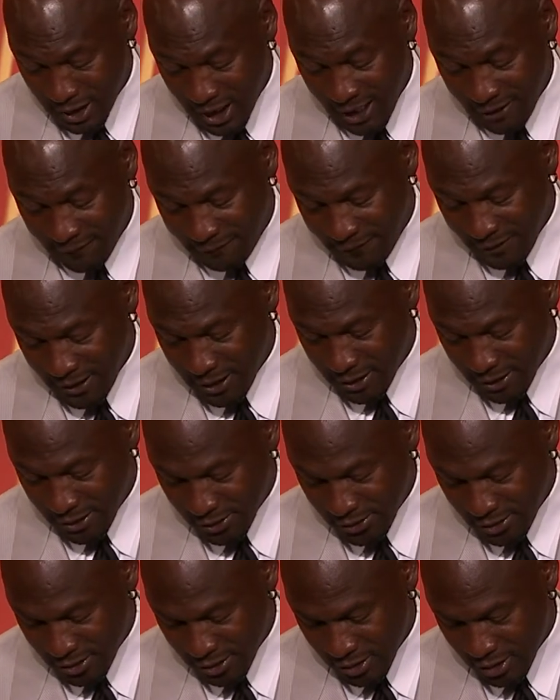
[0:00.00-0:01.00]
like
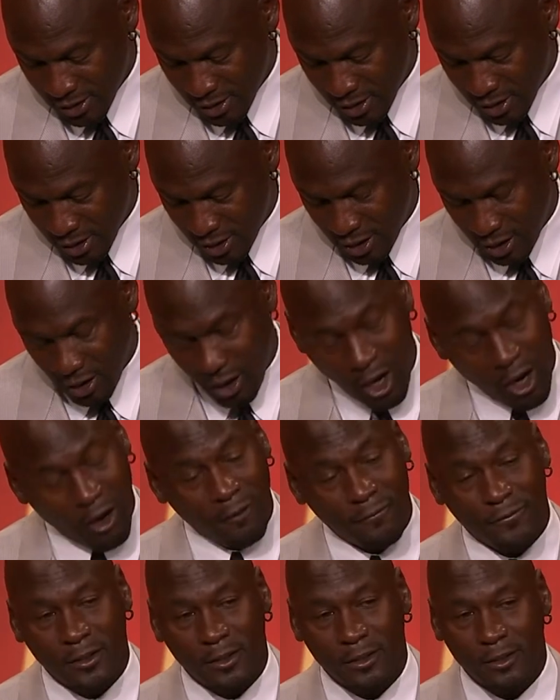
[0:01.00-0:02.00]
fears, are
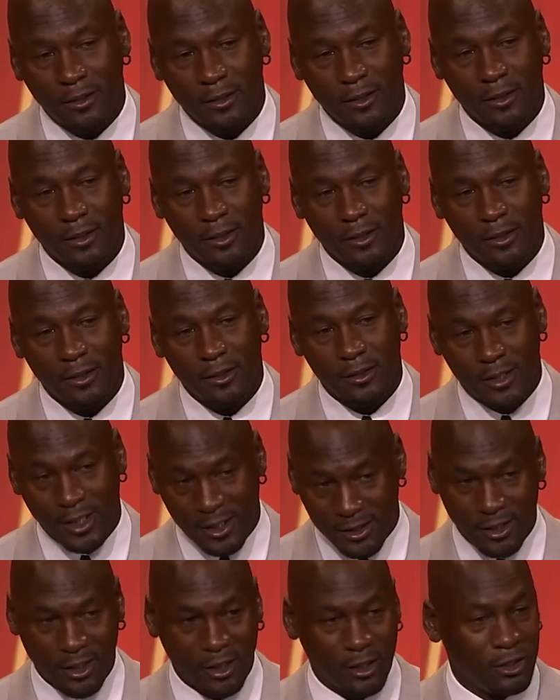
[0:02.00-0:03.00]
often
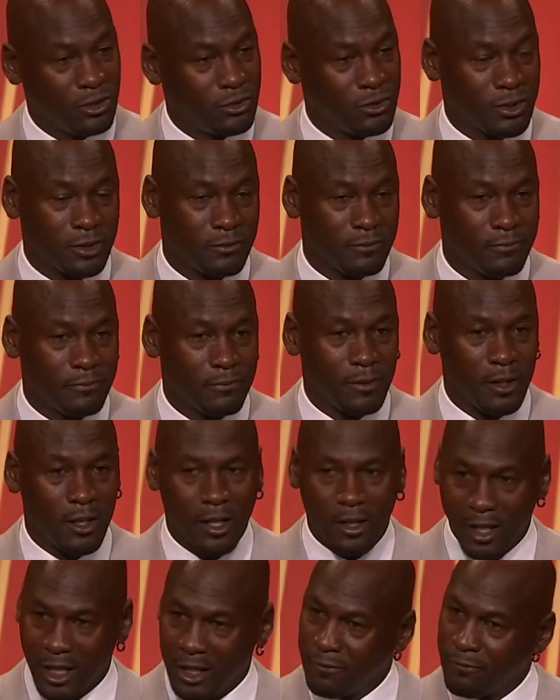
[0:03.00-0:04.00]
just an illusion.
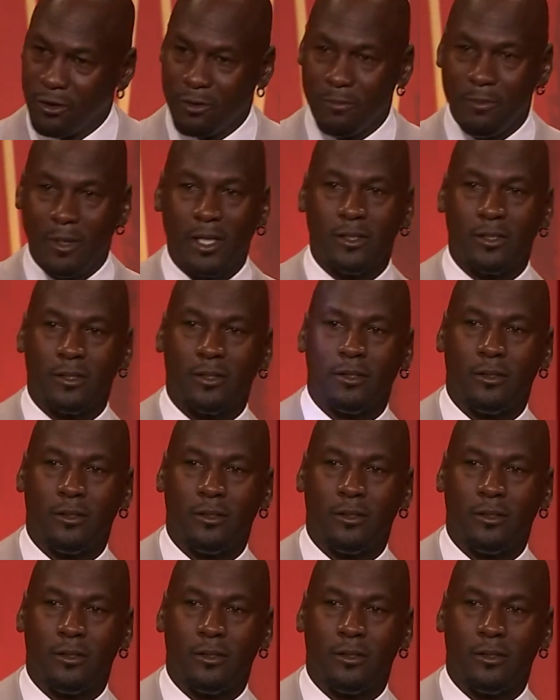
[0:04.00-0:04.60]
Thank you very much.